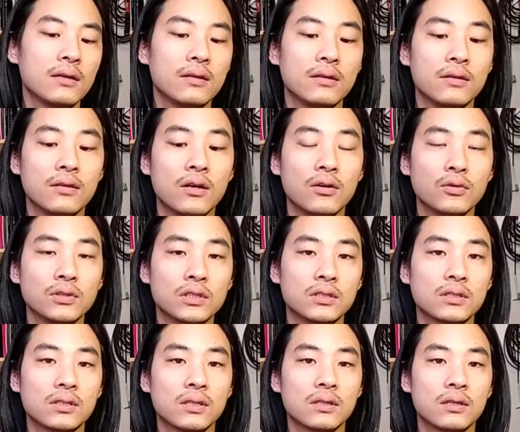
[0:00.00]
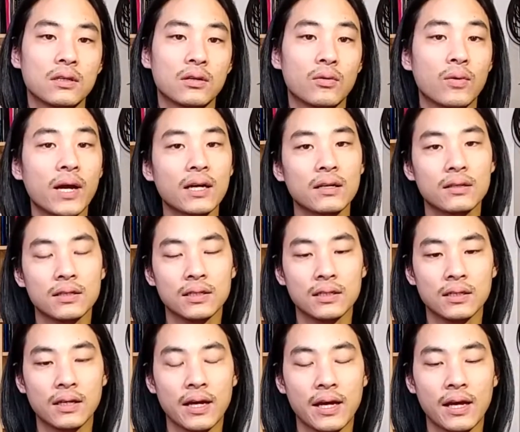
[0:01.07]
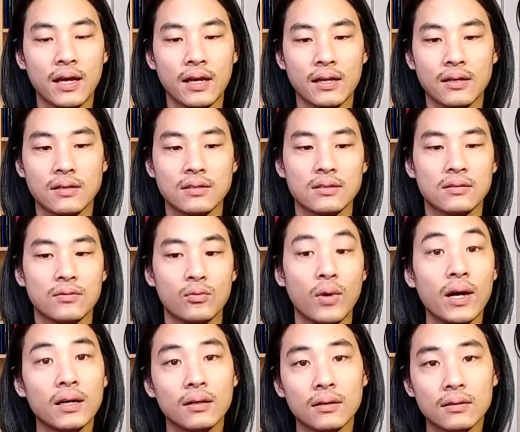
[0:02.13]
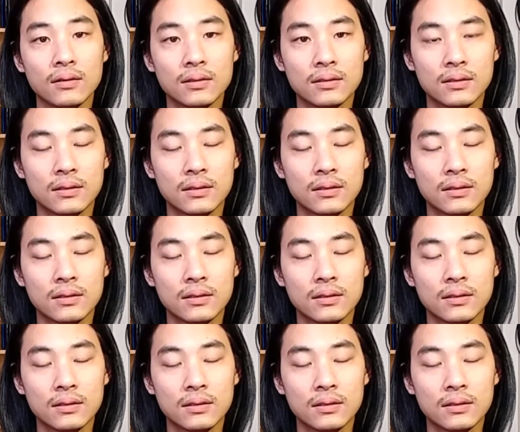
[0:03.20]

the notes correctly and well